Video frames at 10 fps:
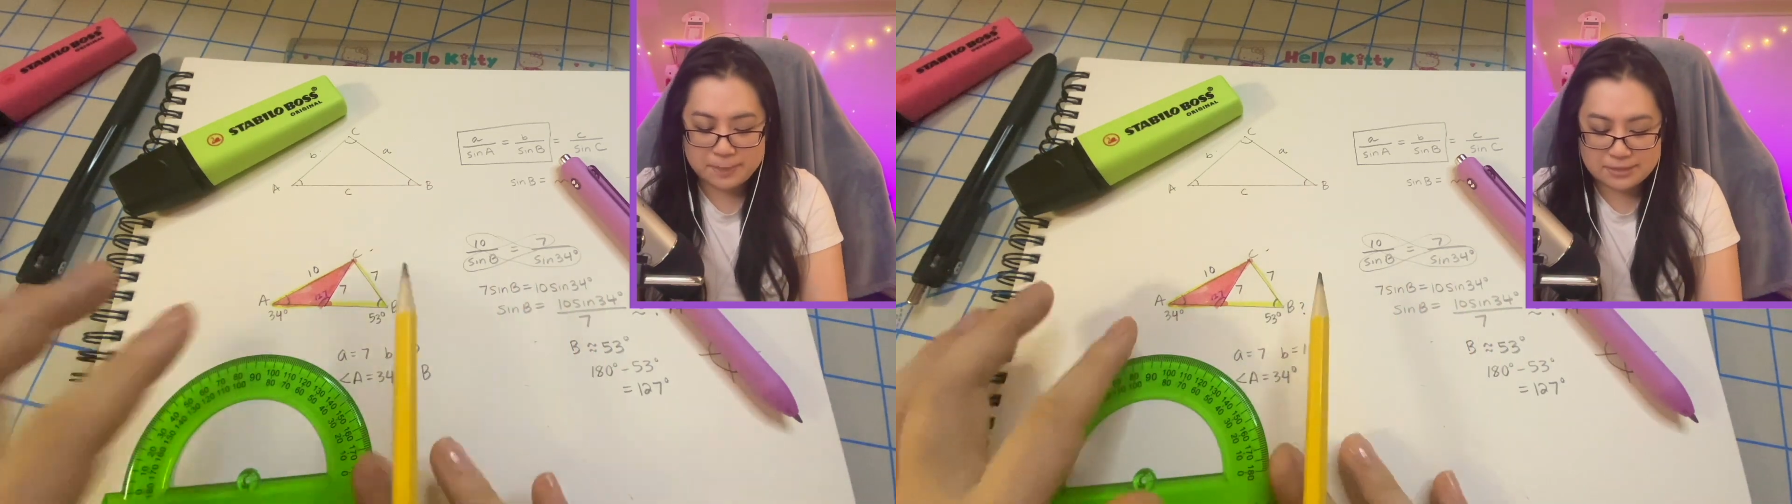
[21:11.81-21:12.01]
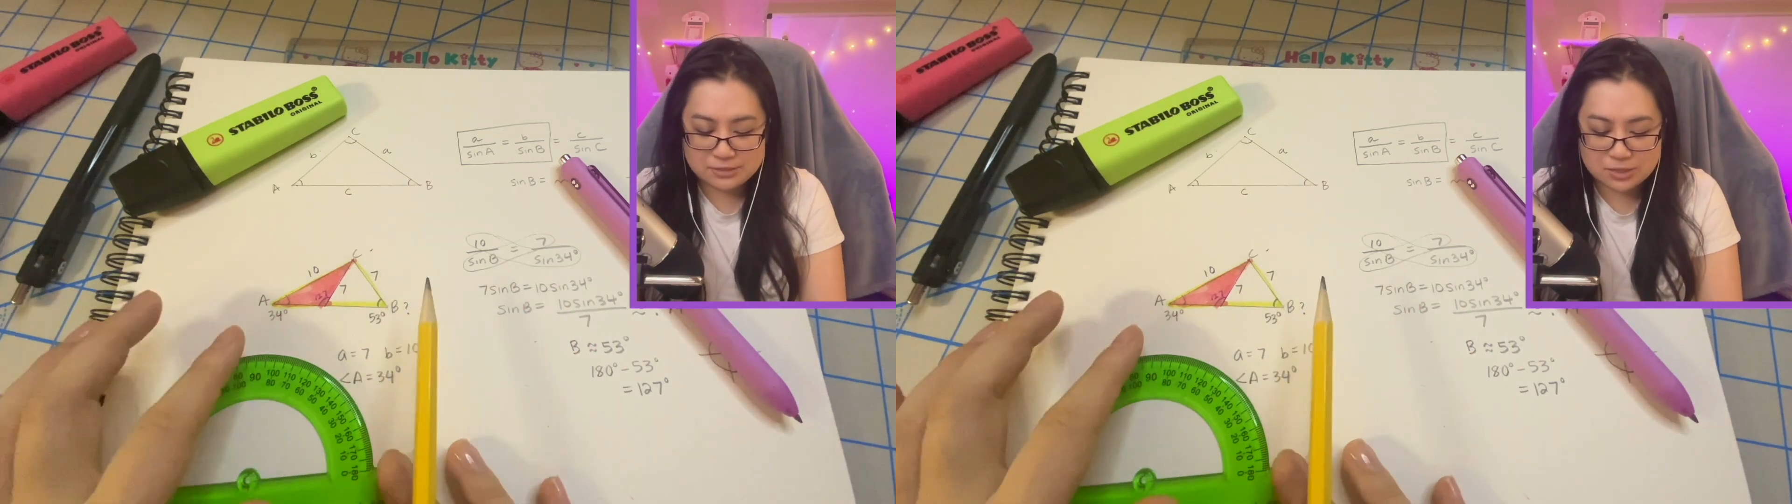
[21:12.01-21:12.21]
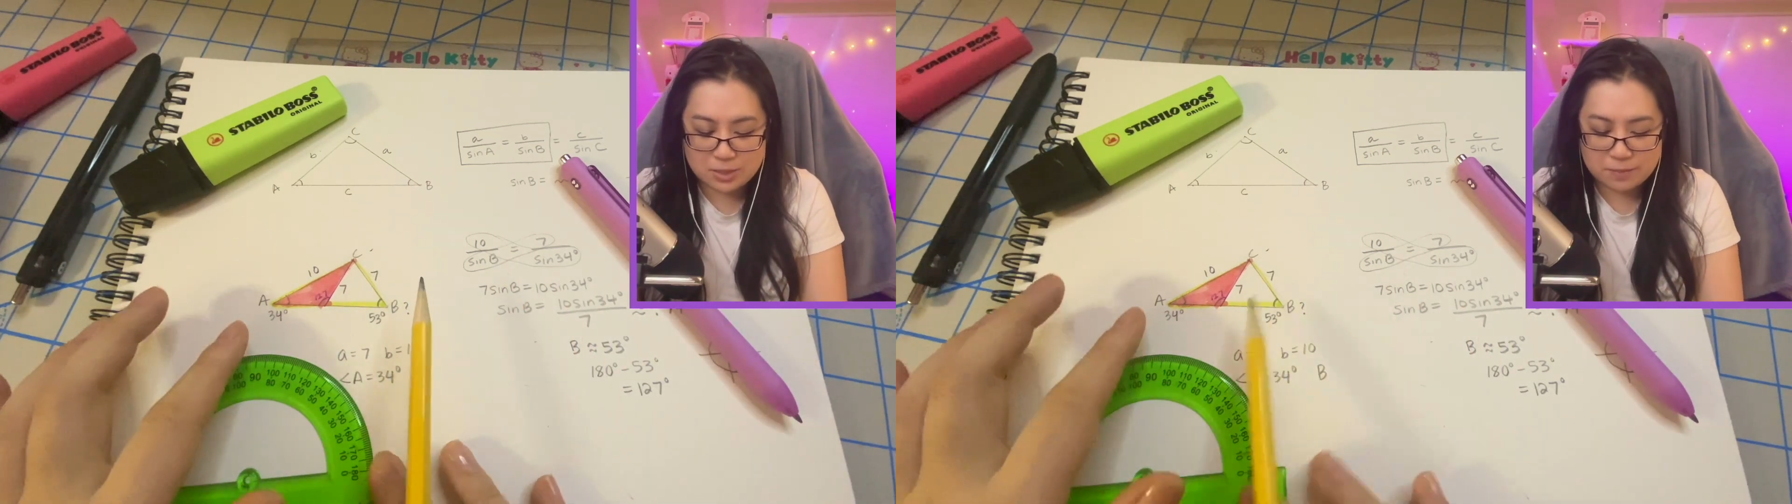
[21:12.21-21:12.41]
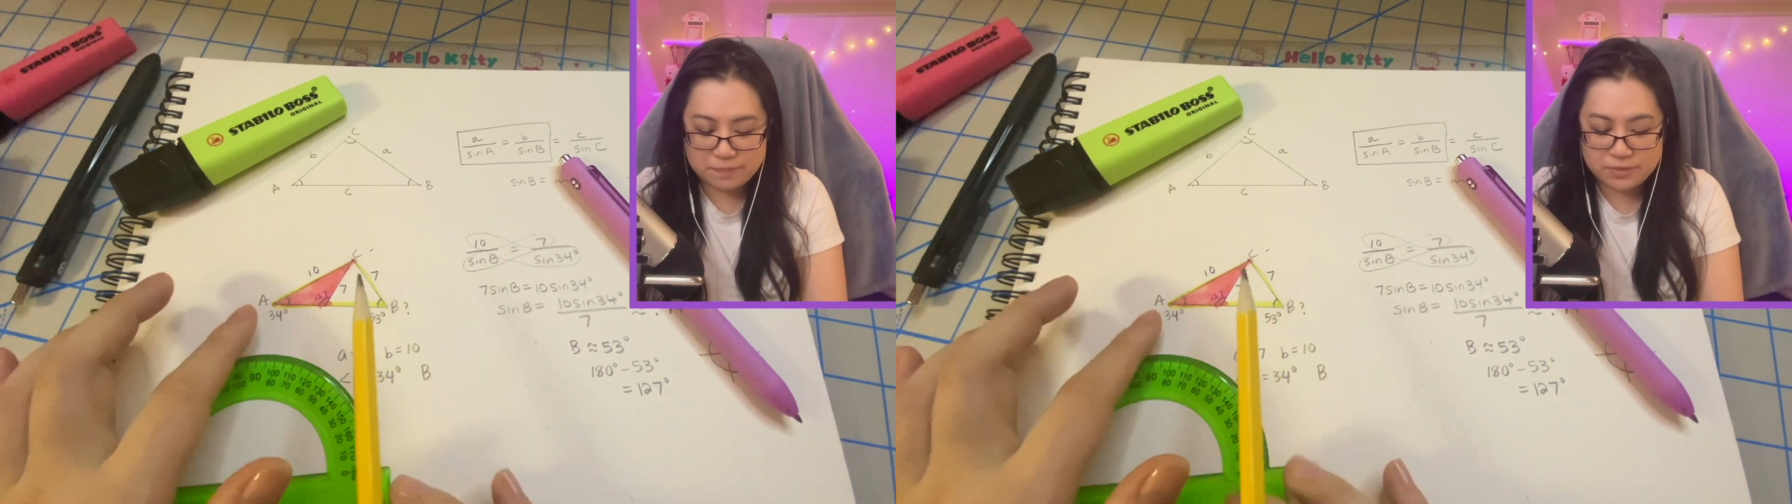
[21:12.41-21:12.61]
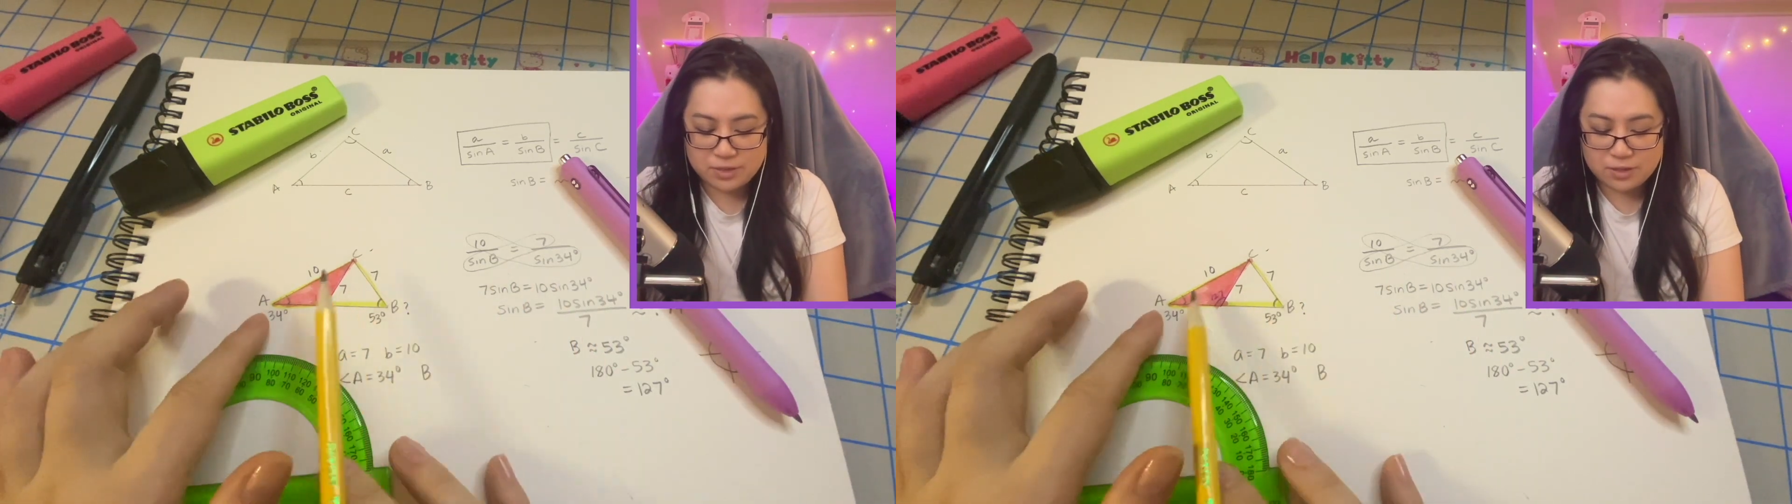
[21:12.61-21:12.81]
So
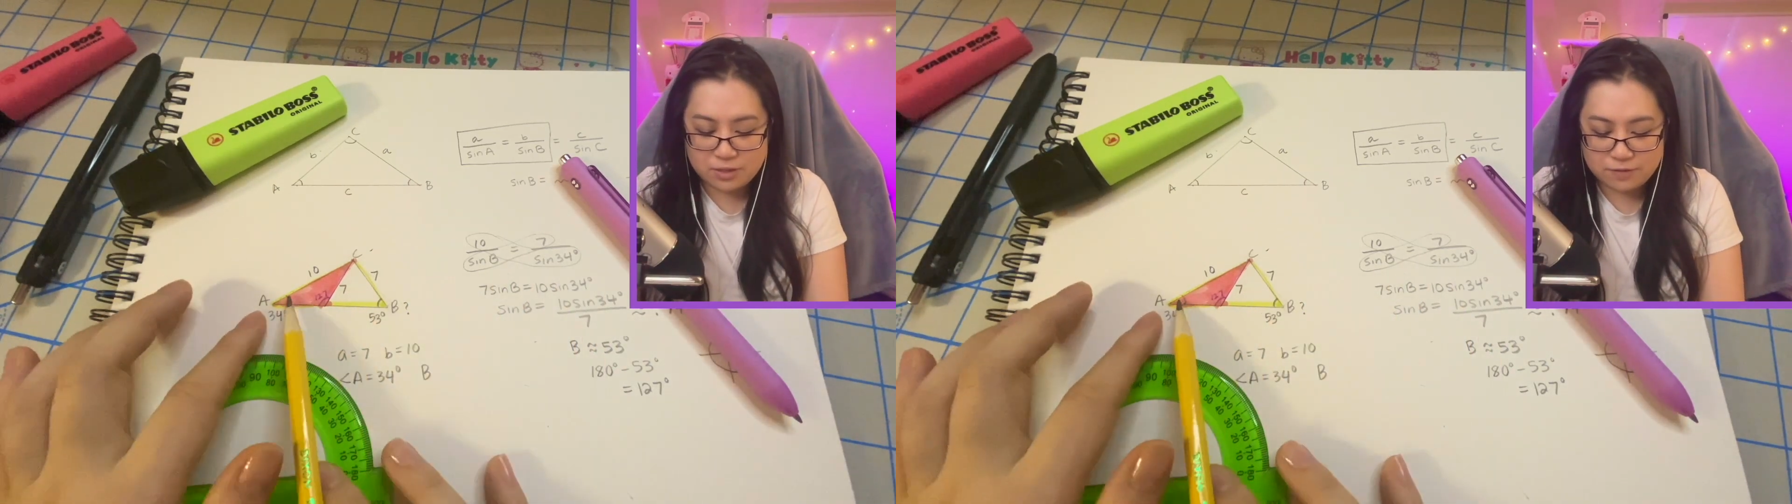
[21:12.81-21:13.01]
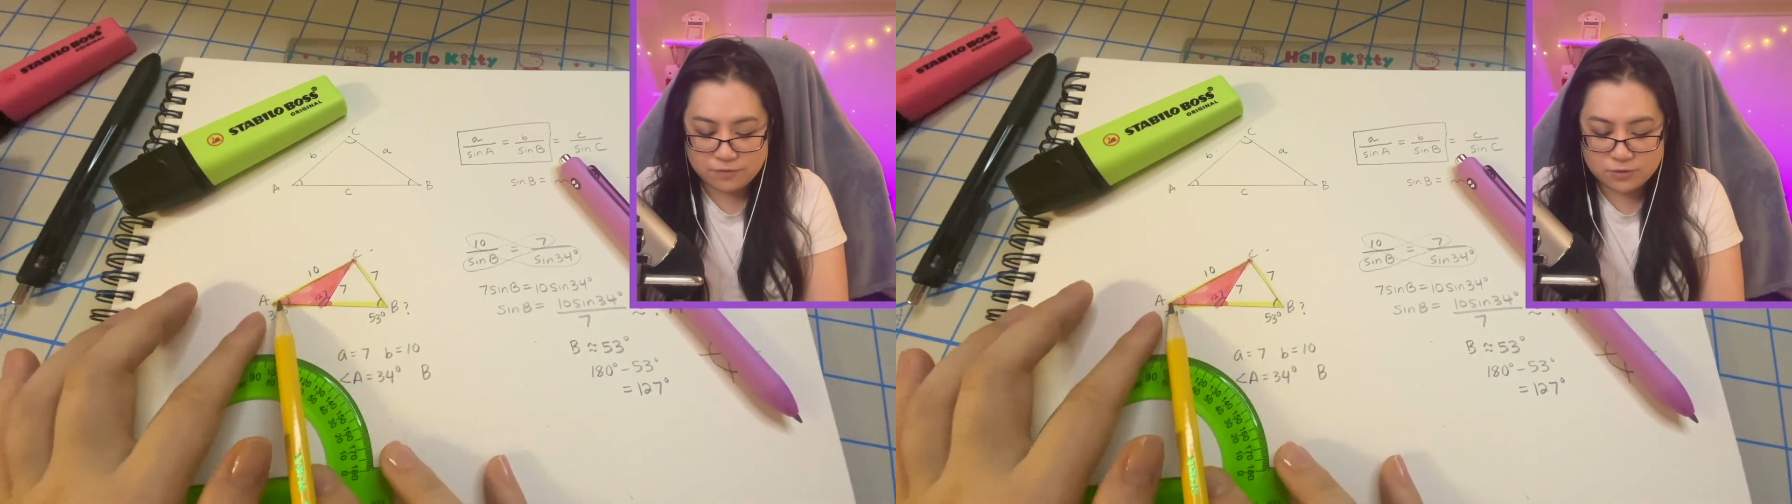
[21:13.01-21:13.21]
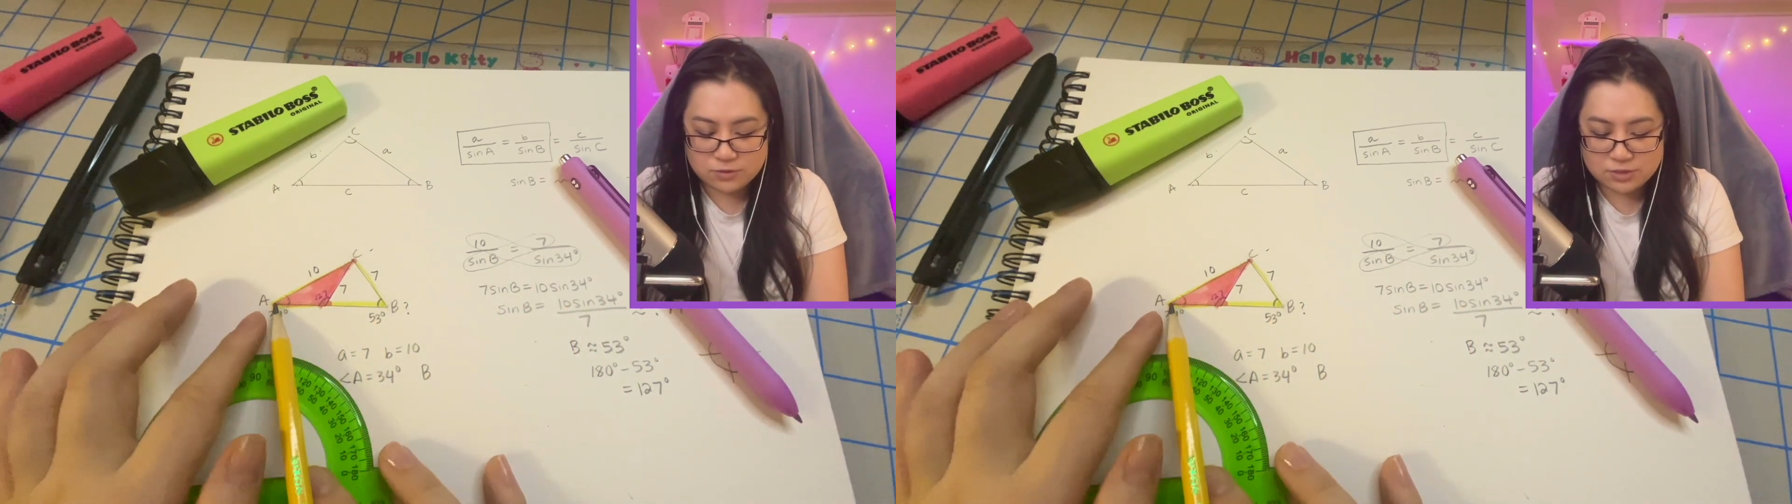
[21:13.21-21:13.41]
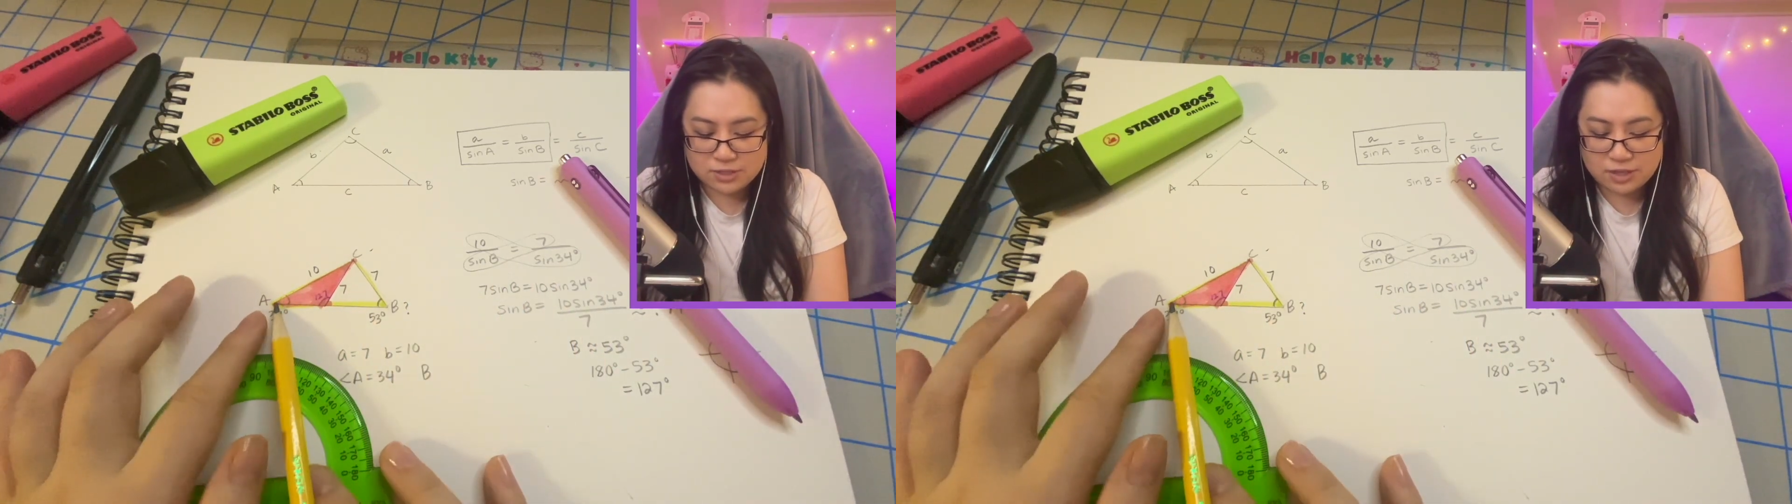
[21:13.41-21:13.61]
if you see